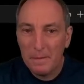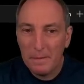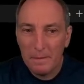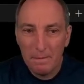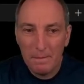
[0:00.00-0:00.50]

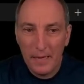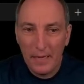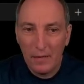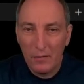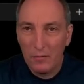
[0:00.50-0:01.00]

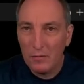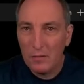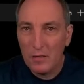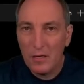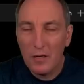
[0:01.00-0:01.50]
Now,
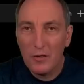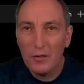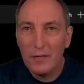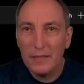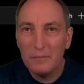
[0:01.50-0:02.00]

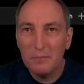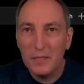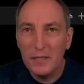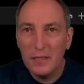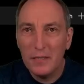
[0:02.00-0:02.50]
let
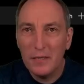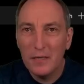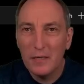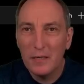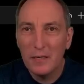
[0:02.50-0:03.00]
me
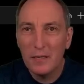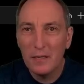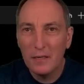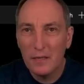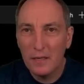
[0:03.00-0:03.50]

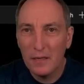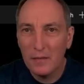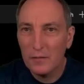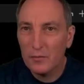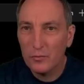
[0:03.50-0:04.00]

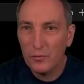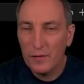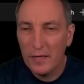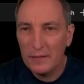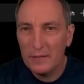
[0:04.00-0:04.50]
do
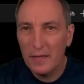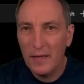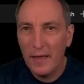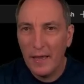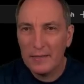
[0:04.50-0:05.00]
this.
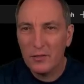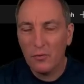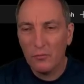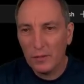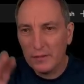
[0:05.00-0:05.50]
And so
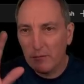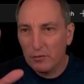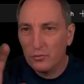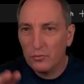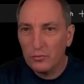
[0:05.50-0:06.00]
what I want
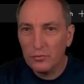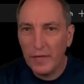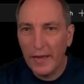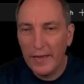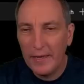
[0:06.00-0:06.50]
to do
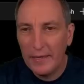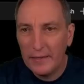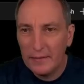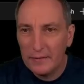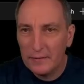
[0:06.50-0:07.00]
today
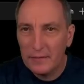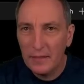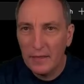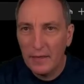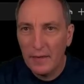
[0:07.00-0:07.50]
is
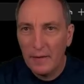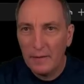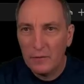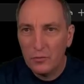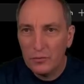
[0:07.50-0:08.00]

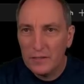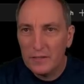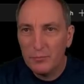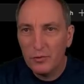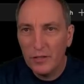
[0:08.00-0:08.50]
do
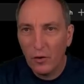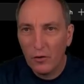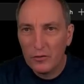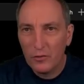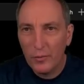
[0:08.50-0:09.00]
this
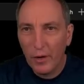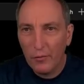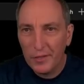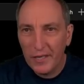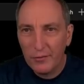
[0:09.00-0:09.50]
multi-org. So we
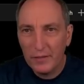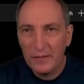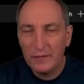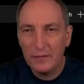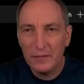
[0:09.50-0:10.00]
already
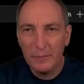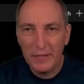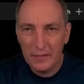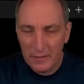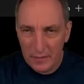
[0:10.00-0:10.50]
created the
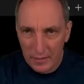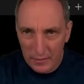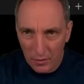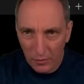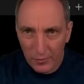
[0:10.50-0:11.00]
database. It's
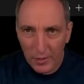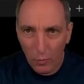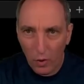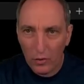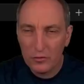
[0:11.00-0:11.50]
already
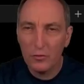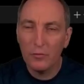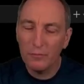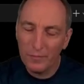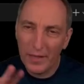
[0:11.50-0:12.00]
worked.
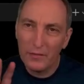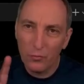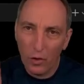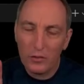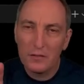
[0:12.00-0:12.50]
So it
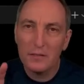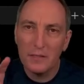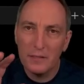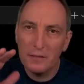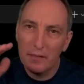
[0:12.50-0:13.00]
works
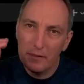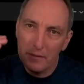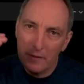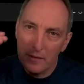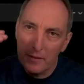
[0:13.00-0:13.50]
in
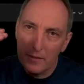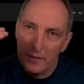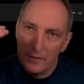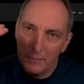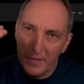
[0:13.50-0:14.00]

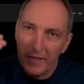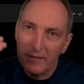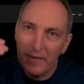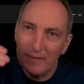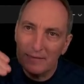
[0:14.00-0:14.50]
the meaning
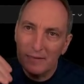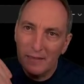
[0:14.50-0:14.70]
that